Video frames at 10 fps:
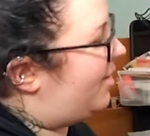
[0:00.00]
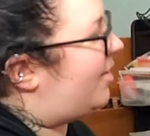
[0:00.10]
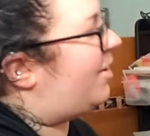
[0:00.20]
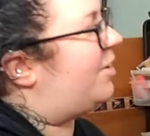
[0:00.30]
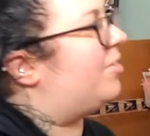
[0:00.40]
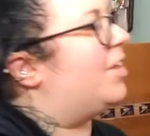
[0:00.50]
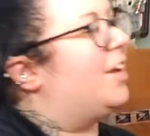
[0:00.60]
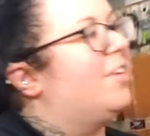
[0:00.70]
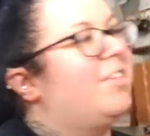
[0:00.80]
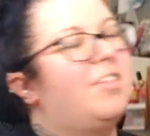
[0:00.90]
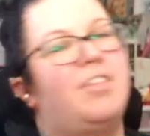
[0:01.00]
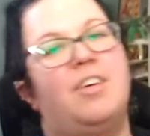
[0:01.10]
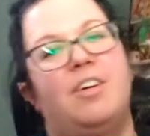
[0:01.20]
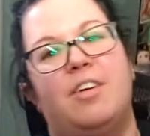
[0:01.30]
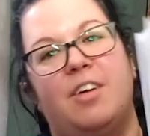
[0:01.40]
all of this
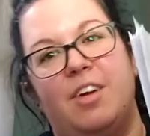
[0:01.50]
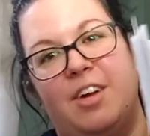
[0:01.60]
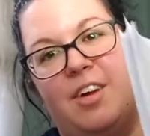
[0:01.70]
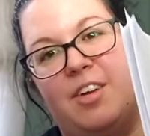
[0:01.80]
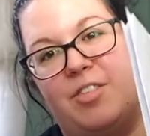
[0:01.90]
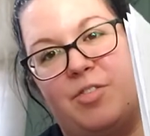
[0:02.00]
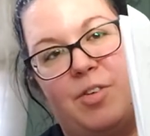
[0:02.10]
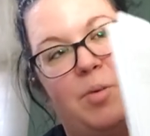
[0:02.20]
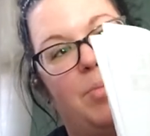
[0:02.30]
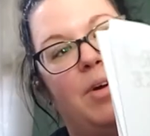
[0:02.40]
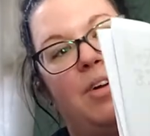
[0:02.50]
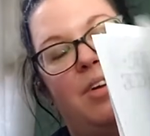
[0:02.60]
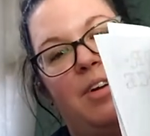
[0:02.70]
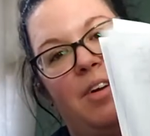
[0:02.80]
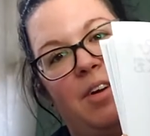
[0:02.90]
is from
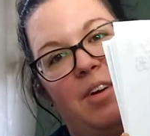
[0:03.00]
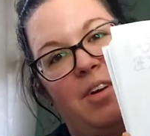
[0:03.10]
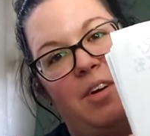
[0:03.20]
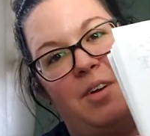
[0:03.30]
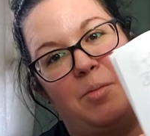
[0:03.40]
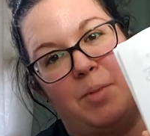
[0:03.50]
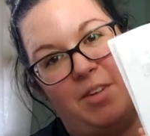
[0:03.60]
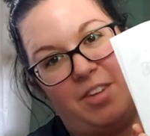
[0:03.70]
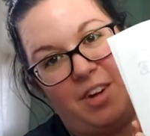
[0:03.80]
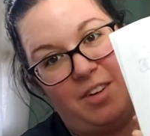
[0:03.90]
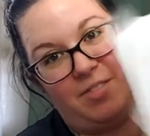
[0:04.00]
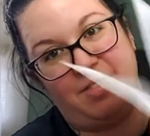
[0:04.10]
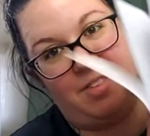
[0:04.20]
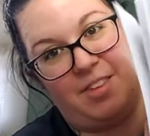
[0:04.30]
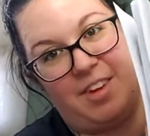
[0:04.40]
my site.
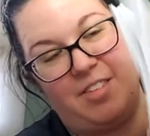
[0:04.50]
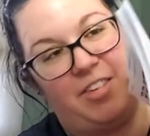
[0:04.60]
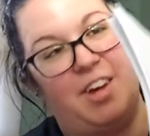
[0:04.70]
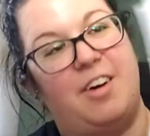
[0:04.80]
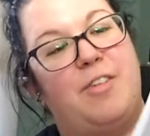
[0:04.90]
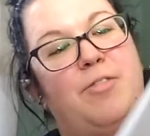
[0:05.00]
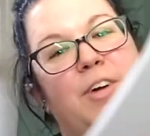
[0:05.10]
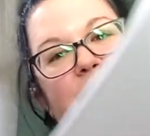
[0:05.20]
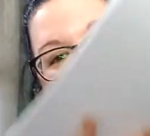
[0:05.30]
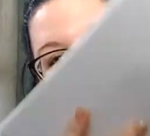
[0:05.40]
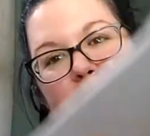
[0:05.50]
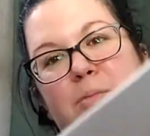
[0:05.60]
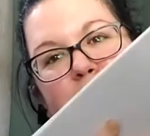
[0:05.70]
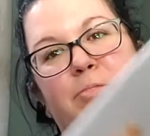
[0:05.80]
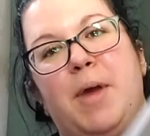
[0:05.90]
It's like a friggin'
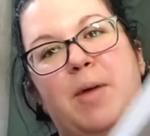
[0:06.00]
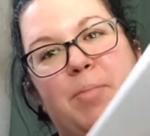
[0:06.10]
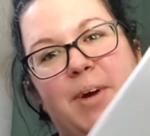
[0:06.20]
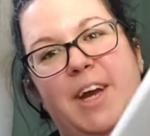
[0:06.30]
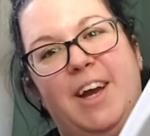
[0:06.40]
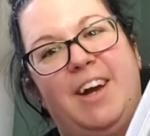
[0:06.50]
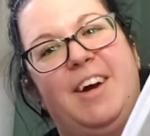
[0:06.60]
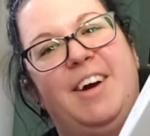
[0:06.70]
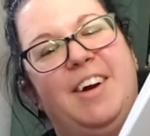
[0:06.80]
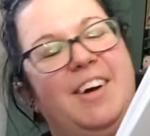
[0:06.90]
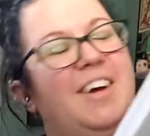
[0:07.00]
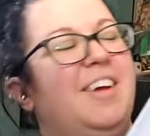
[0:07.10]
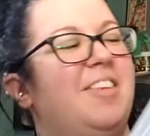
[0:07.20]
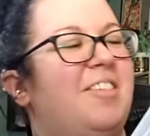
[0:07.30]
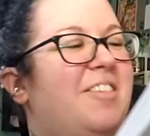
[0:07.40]
ream of paper here.
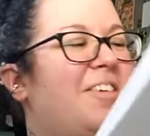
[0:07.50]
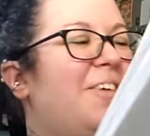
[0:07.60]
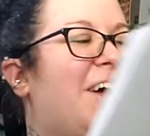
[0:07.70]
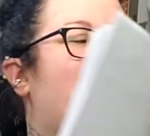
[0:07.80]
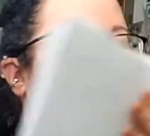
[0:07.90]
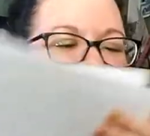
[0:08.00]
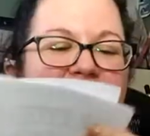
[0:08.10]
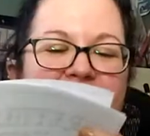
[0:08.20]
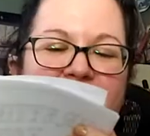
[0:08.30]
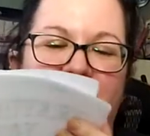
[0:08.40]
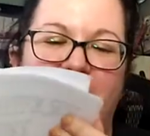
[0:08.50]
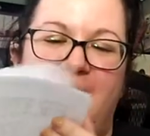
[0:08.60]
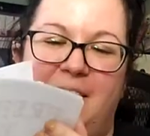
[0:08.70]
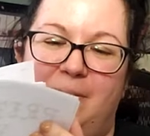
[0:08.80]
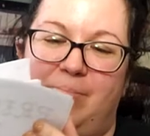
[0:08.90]
It's so heavy.
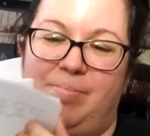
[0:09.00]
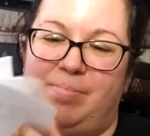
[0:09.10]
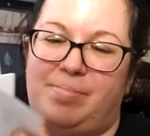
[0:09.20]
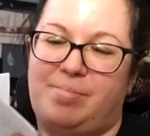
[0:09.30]
I'm